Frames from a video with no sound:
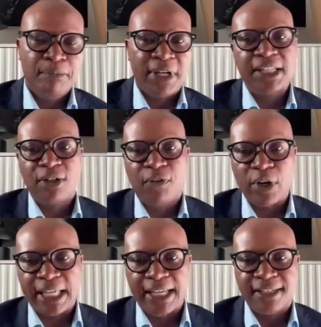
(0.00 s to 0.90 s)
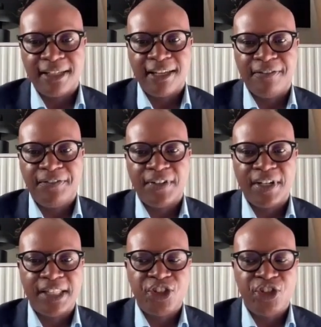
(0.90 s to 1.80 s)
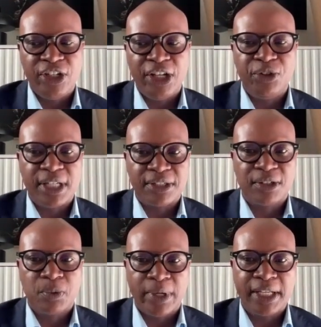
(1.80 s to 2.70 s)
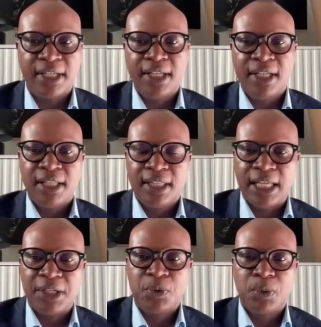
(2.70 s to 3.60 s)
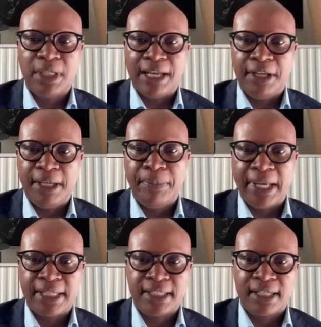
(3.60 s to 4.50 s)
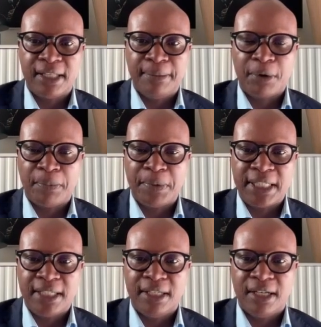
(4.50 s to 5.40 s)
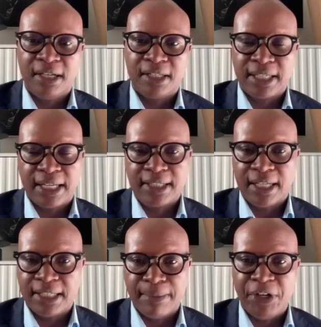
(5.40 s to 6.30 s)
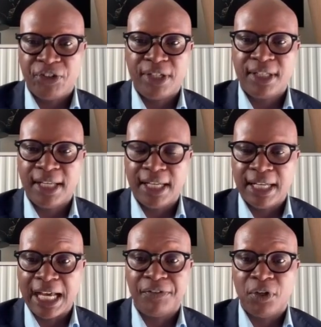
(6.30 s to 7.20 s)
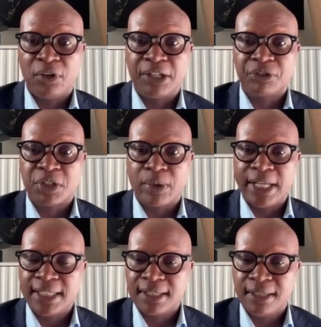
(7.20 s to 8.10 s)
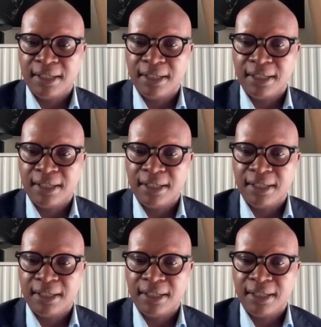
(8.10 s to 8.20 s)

But let's not forget, if the GNU does not work, that will impact the property sector, as I mentioned, and have longer interest rates.